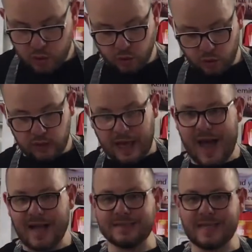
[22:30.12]
we call
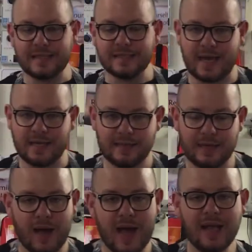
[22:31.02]
al dente.
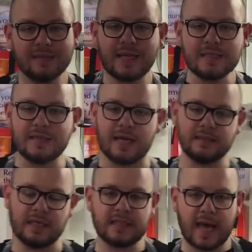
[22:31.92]
Now, al dente
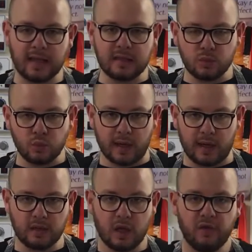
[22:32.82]
is an Italian
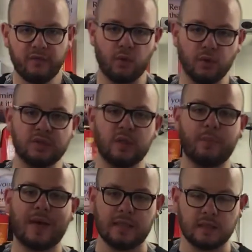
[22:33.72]
word for to
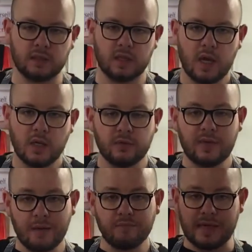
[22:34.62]
bite. So
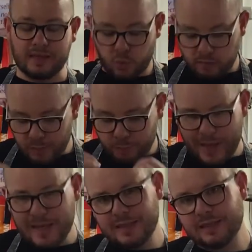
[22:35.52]
that means when we
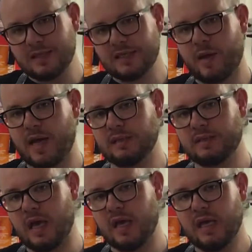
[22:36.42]
bite into this
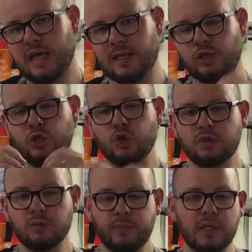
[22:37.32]
pasta, it
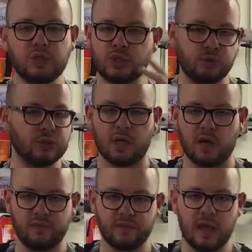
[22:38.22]
shouldn't be too
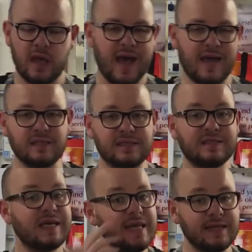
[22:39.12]
soft, and it
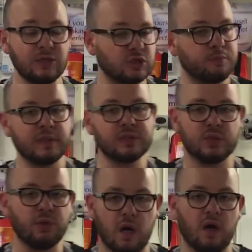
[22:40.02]
certainly shouldn't be
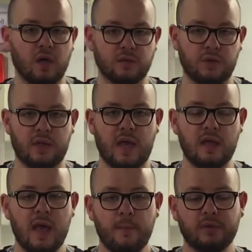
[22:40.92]
too hard,
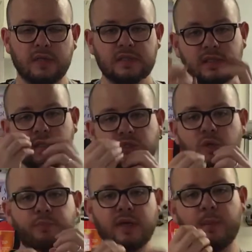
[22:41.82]
okay? But there still
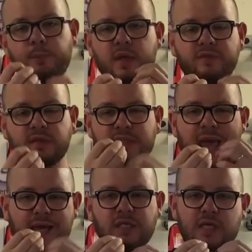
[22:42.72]
should be a bit of
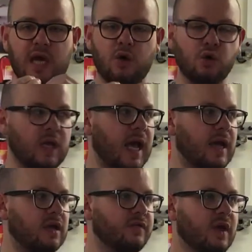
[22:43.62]
texture or
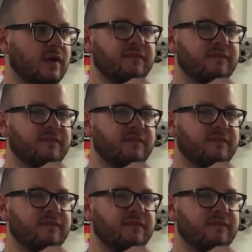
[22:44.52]
kind of